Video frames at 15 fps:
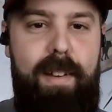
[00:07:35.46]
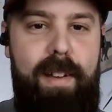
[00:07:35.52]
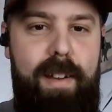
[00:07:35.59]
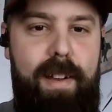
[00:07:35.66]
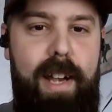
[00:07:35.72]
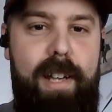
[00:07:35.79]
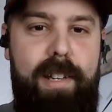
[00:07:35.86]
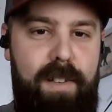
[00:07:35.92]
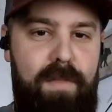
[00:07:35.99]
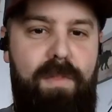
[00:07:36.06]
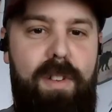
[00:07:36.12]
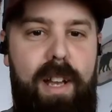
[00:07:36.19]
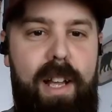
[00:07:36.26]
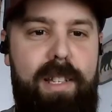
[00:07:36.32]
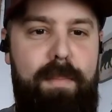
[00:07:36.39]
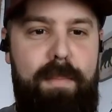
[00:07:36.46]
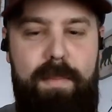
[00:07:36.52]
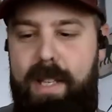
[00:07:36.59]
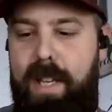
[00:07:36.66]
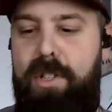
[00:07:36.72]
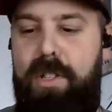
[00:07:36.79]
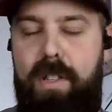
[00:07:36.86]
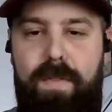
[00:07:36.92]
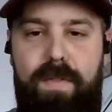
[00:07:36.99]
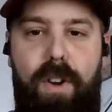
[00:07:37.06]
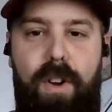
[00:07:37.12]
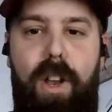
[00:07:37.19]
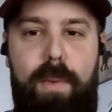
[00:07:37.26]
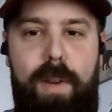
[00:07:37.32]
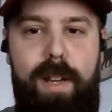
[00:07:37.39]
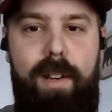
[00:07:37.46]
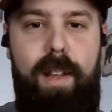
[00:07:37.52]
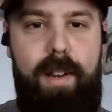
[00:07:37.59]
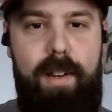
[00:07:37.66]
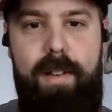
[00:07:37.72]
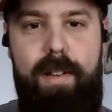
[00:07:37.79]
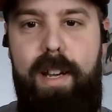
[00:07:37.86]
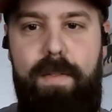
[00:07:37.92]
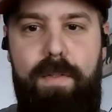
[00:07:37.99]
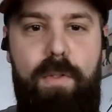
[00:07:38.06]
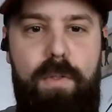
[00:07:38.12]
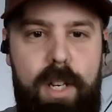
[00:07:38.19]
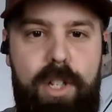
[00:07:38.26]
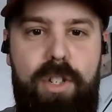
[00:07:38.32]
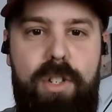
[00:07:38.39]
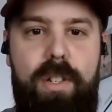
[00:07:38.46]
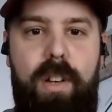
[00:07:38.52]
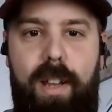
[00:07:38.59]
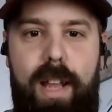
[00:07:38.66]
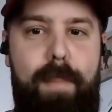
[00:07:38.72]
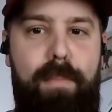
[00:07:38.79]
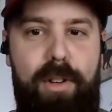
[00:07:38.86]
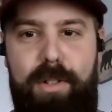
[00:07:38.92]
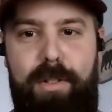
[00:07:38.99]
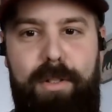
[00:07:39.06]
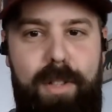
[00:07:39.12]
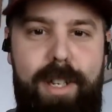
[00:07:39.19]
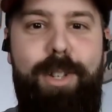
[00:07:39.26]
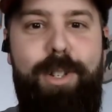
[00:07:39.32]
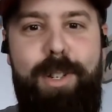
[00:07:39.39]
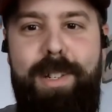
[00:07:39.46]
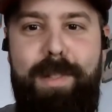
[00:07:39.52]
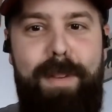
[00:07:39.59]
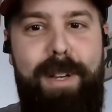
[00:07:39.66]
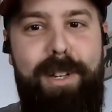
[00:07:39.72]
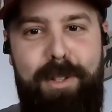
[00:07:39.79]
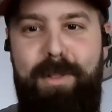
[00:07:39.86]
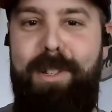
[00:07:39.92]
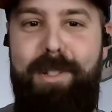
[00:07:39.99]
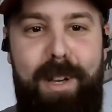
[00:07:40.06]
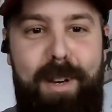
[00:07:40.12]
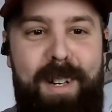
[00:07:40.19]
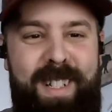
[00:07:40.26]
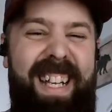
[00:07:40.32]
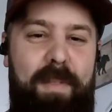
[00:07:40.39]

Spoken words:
And I didn't realize I'm essentially following in like native tradition, like Aboriginal traditions by doing so.